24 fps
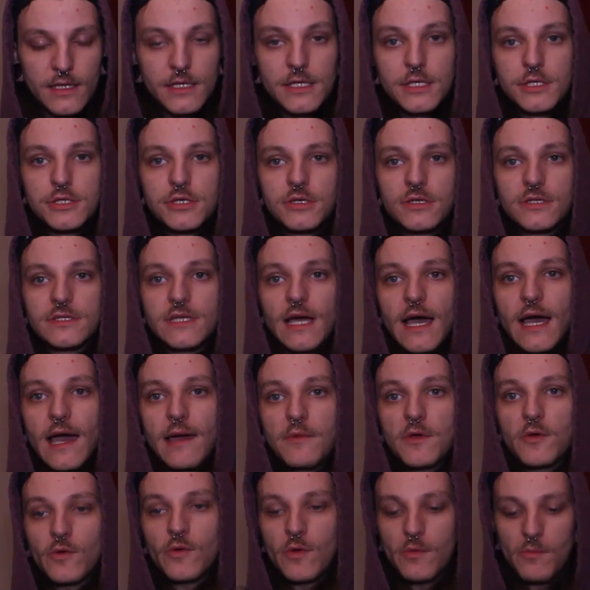digital
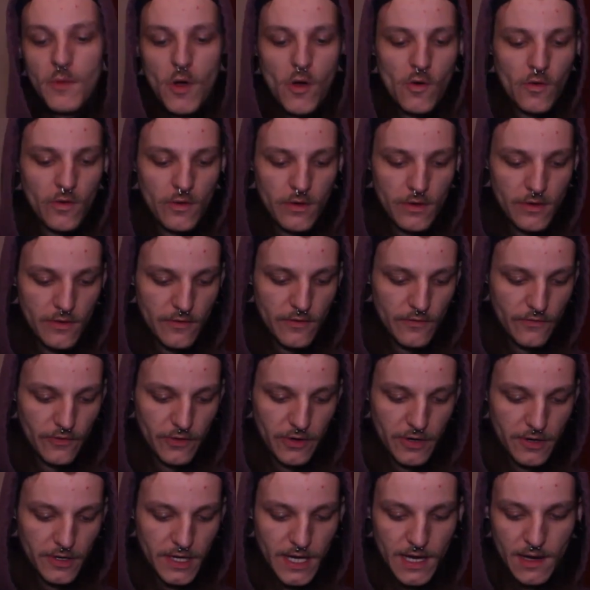timing remote
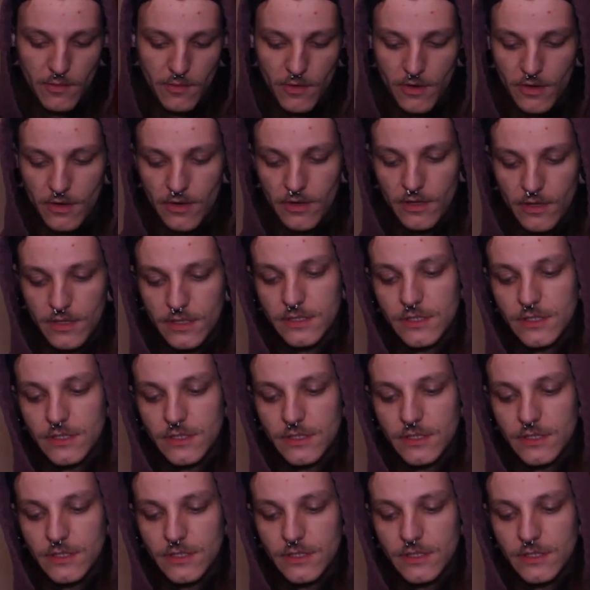for your camera,